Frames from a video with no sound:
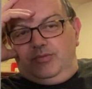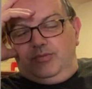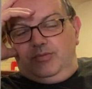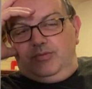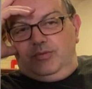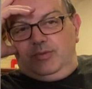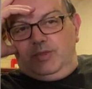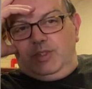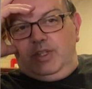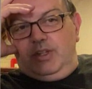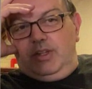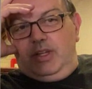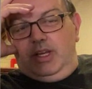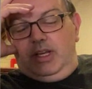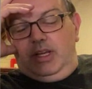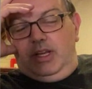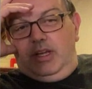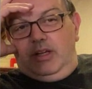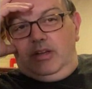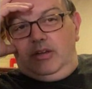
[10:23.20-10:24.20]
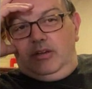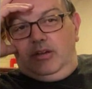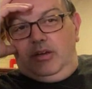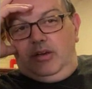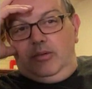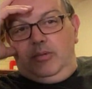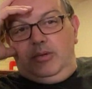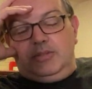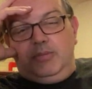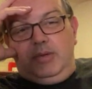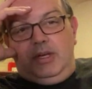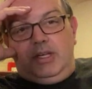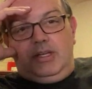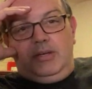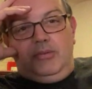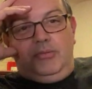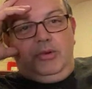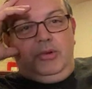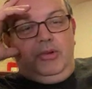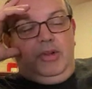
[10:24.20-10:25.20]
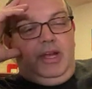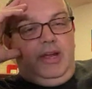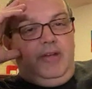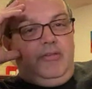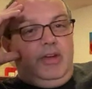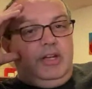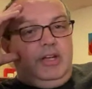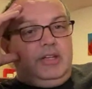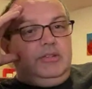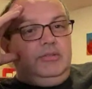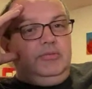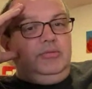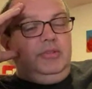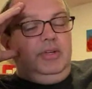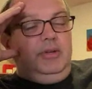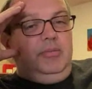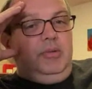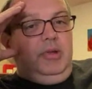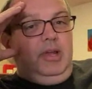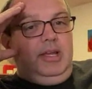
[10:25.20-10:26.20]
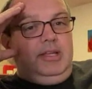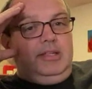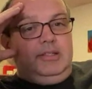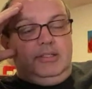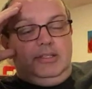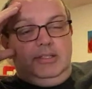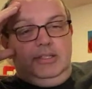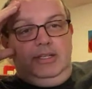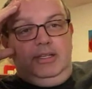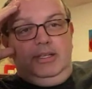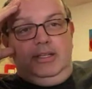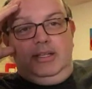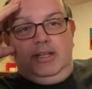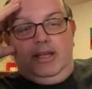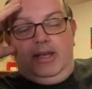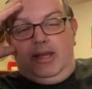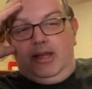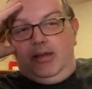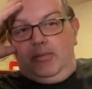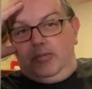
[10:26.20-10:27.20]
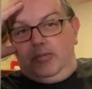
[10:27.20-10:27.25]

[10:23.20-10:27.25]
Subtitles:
So there you go. I'm expecting we'll have actual replays in the app